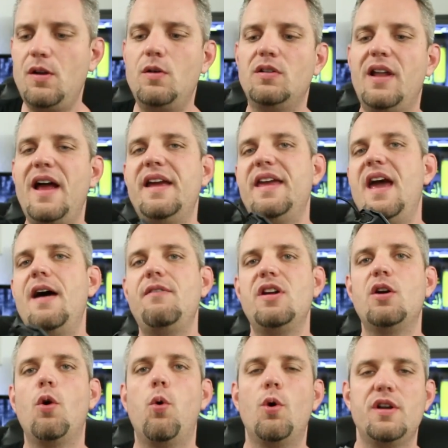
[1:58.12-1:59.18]
don't like
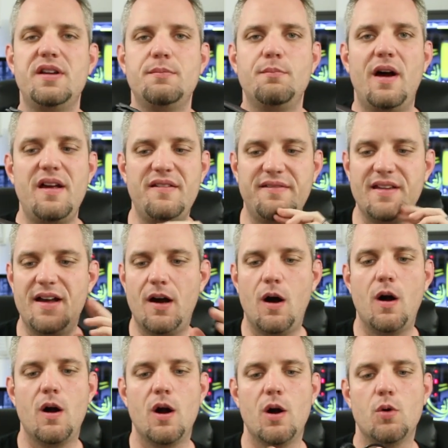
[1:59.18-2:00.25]
having corded mice that
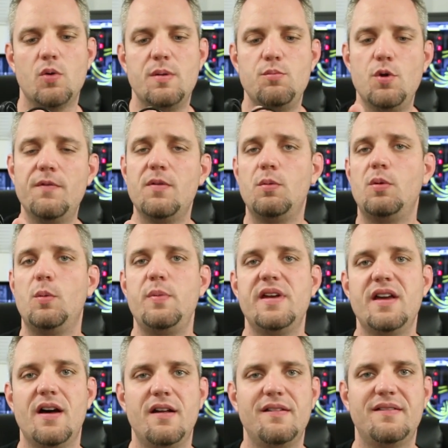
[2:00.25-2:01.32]
are removable
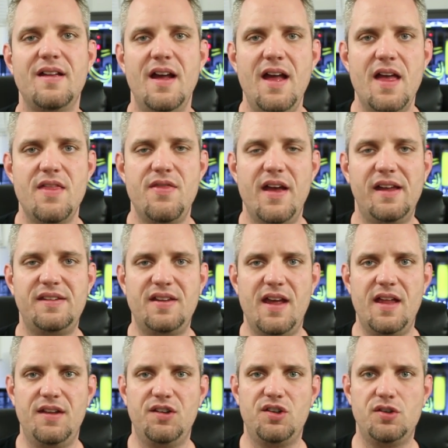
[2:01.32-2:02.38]
because they
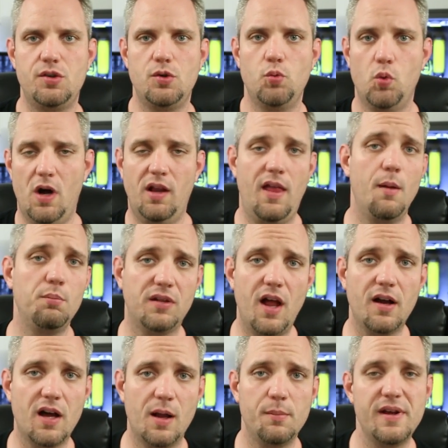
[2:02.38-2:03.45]
tend to, well,
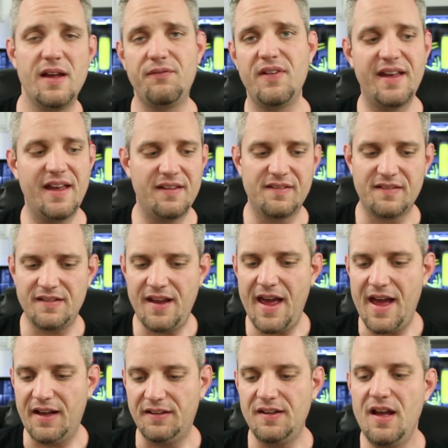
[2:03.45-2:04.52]
unplug on me get
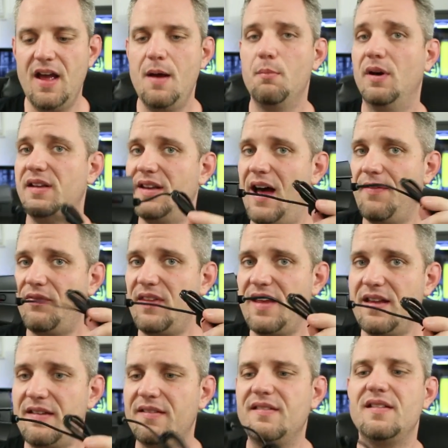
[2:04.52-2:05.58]
snagged. But not
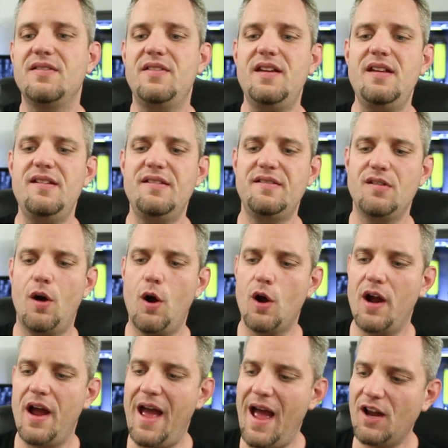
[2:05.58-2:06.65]
these. These
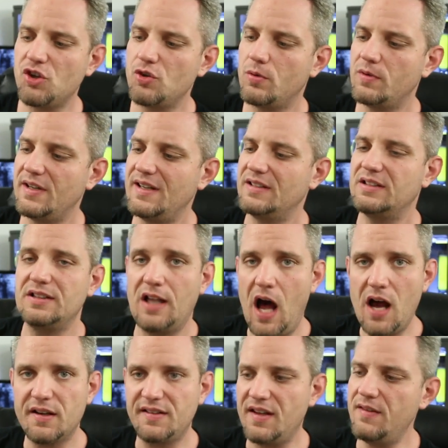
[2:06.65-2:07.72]
are actually
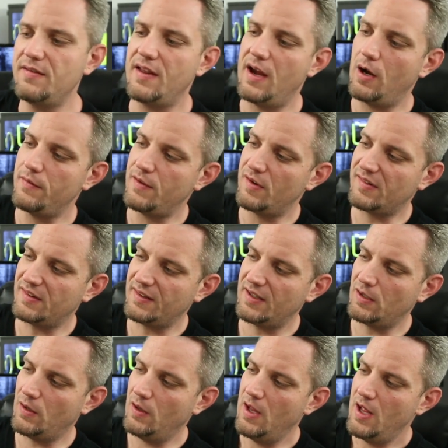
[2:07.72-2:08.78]
locked in there, and there's a
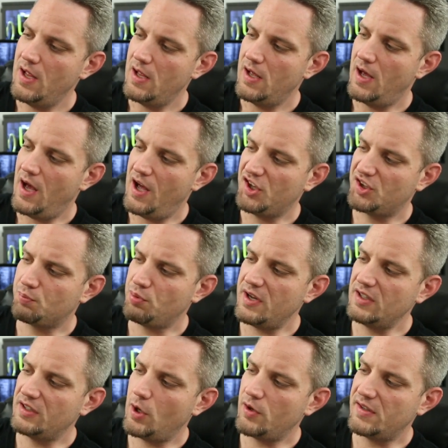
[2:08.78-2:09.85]
little uh,
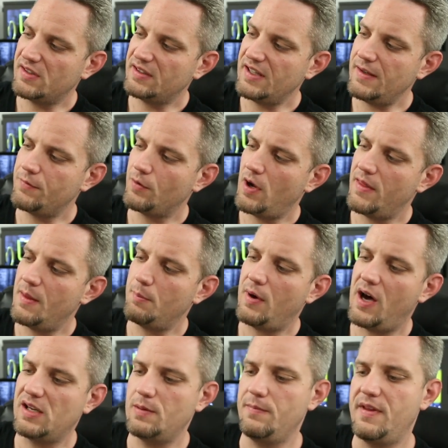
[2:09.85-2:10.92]
spring-loaded lever on the
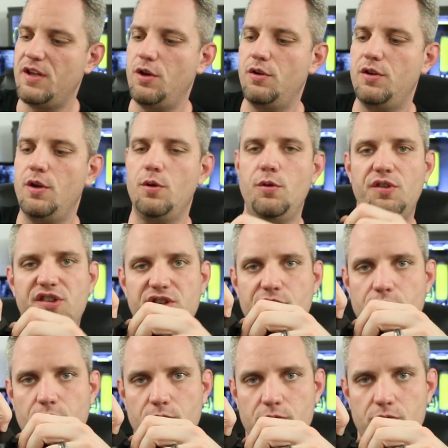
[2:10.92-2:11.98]
bottom that you use
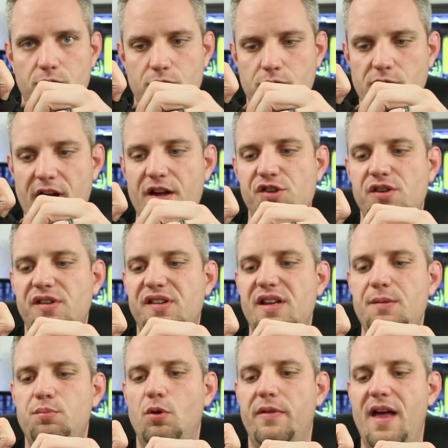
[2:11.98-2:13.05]
to, as you
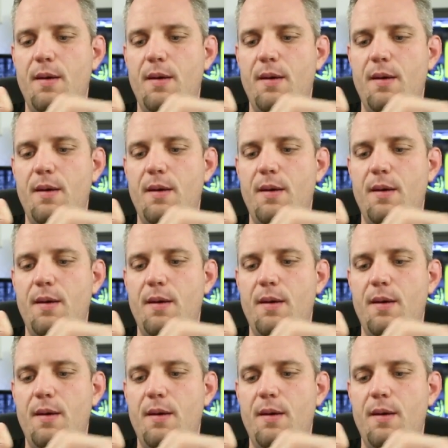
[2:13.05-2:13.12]
see, pull